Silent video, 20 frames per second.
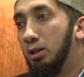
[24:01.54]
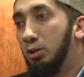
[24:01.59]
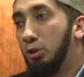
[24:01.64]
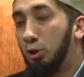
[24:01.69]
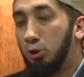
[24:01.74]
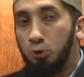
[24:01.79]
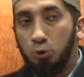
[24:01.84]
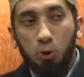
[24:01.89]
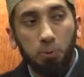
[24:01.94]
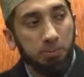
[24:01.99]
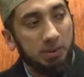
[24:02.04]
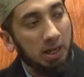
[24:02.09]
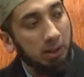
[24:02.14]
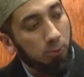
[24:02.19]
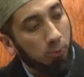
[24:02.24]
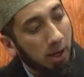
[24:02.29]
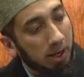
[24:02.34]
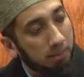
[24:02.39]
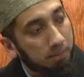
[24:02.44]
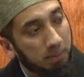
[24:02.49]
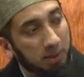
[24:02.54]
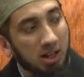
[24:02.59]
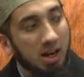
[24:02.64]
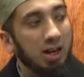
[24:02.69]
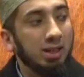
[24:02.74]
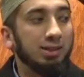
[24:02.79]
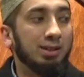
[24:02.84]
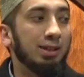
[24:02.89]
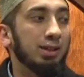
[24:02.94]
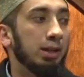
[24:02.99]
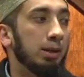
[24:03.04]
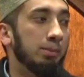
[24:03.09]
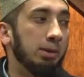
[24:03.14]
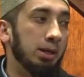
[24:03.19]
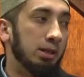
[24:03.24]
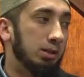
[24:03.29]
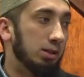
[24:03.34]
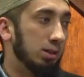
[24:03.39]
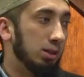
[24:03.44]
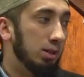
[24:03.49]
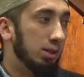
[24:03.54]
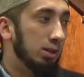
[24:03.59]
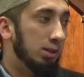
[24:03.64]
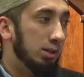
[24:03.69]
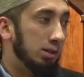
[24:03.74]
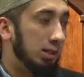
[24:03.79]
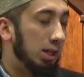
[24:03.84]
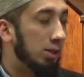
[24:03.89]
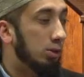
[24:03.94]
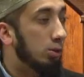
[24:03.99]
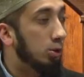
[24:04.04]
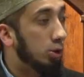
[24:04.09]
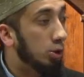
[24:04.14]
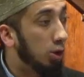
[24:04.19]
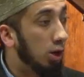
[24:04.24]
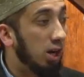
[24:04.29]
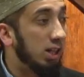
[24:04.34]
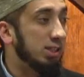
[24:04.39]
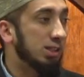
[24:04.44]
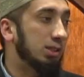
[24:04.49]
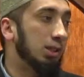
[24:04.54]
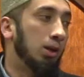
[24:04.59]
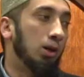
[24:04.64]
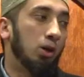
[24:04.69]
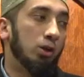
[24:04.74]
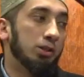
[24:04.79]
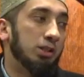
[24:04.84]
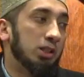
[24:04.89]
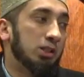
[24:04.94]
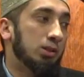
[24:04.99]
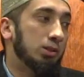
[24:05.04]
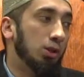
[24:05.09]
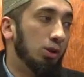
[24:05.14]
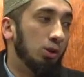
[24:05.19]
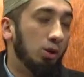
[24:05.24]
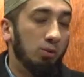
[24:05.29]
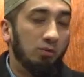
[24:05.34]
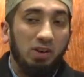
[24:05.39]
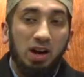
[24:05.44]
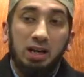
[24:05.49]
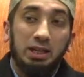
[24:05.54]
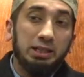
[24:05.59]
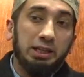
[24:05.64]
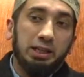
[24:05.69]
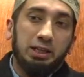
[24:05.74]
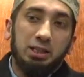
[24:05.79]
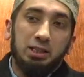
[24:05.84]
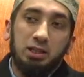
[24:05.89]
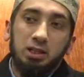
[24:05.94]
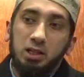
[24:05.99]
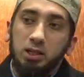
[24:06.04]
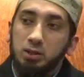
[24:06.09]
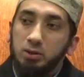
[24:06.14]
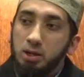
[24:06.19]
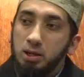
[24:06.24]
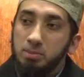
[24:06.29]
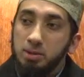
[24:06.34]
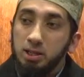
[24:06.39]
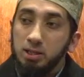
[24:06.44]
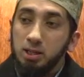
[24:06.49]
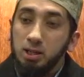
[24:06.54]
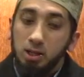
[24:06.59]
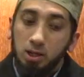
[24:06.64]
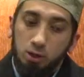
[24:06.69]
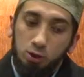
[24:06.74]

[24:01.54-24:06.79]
The group that went beyond the limit, that crossed violated the agreement.